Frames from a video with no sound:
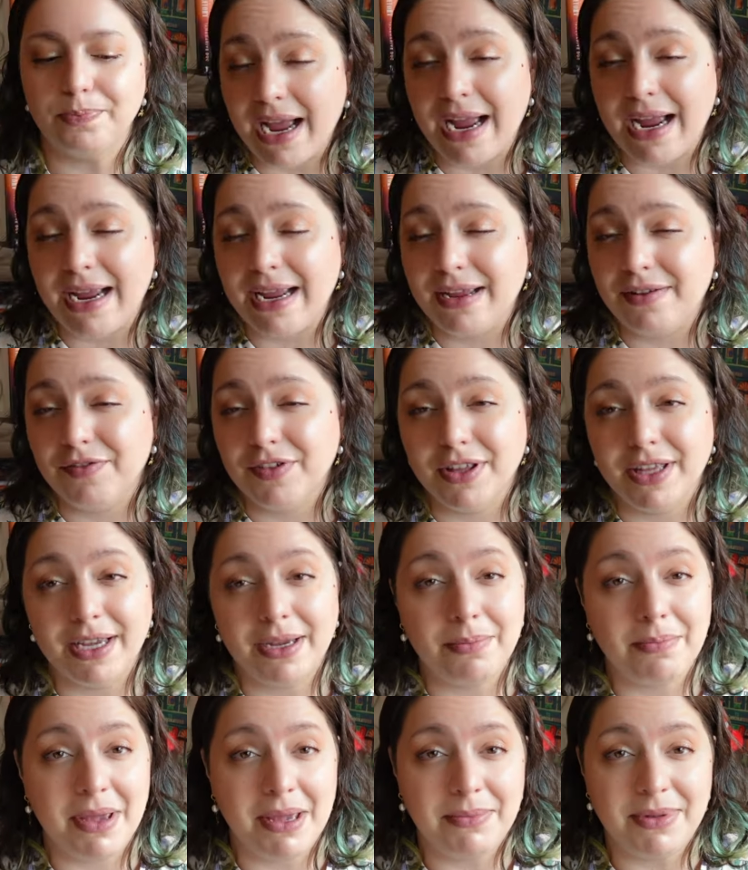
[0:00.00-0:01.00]
I feel
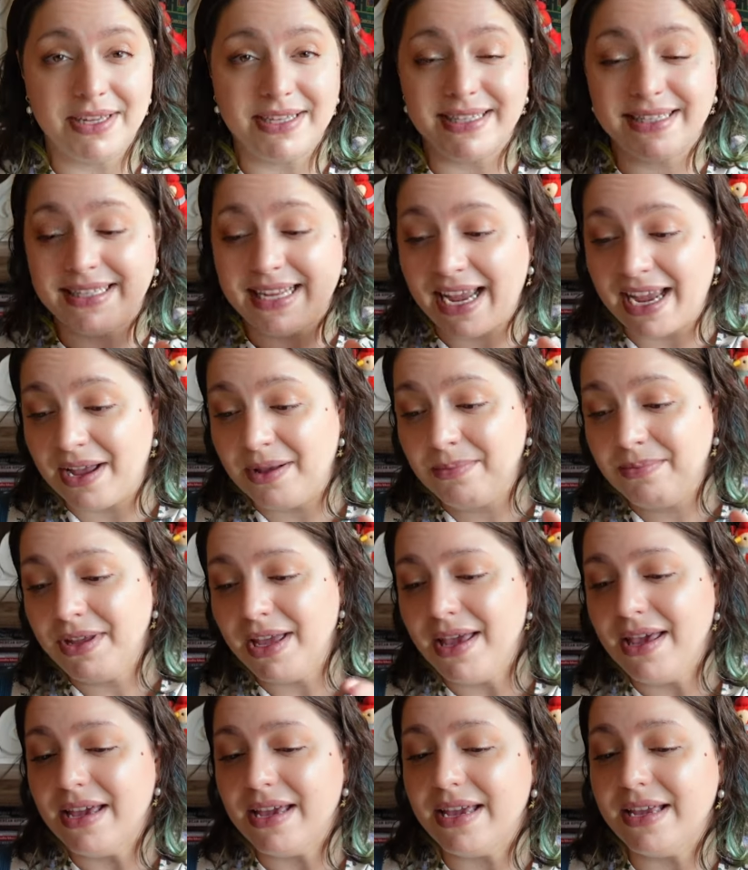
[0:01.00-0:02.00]
like maybe Sam
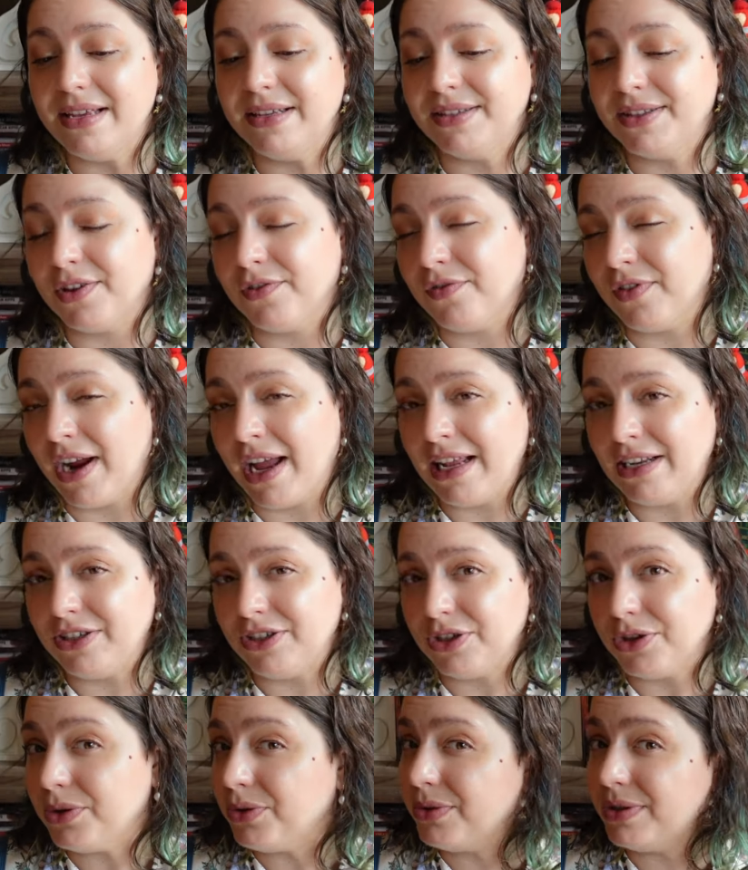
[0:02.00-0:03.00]
is the
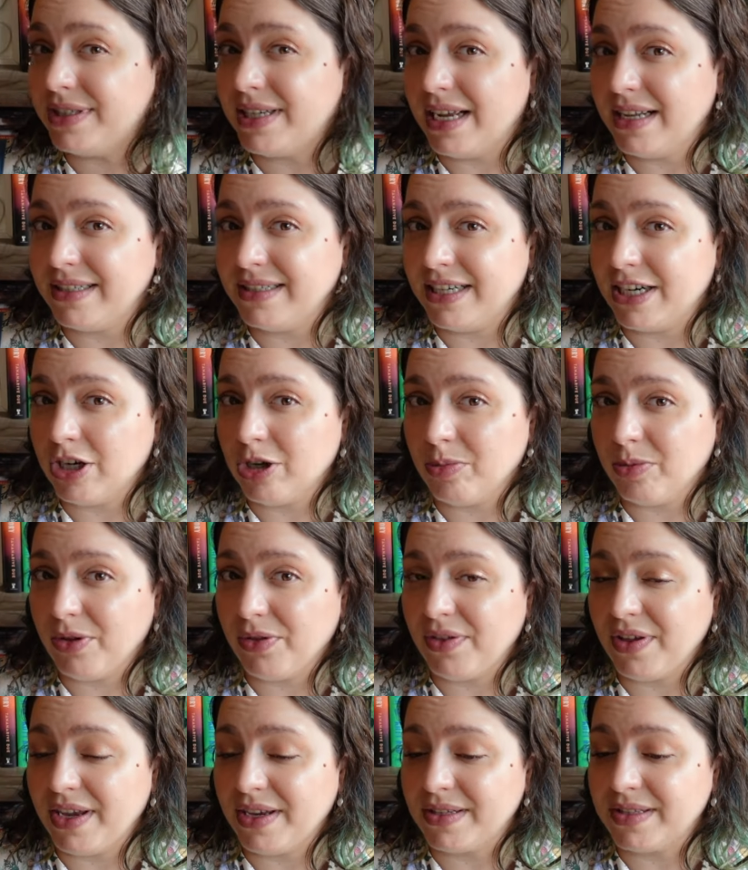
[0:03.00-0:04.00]
friend who'd done terrible
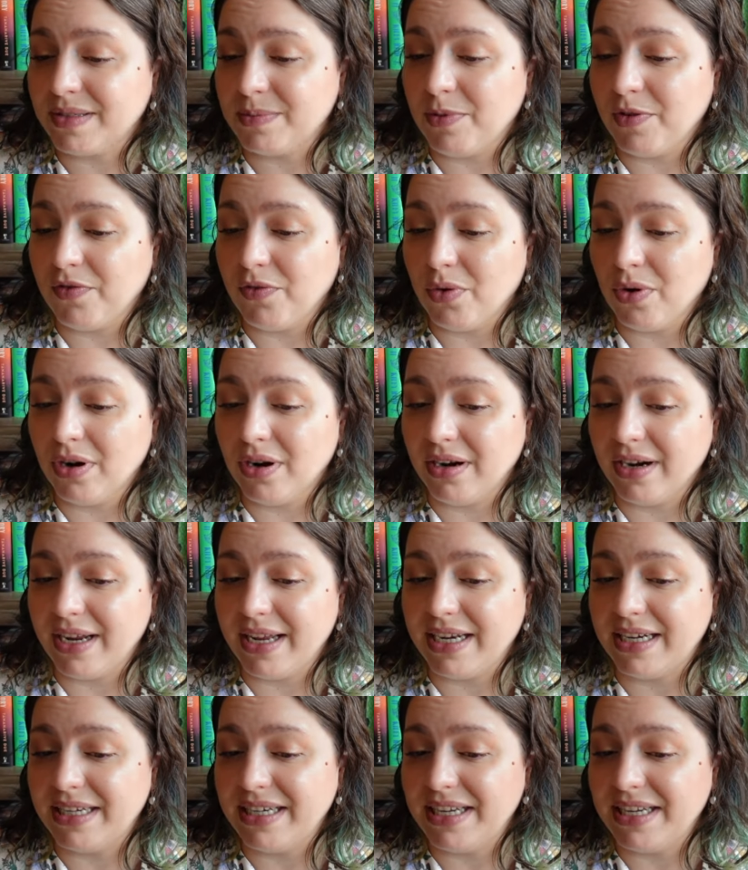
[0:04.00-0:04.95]
things before in a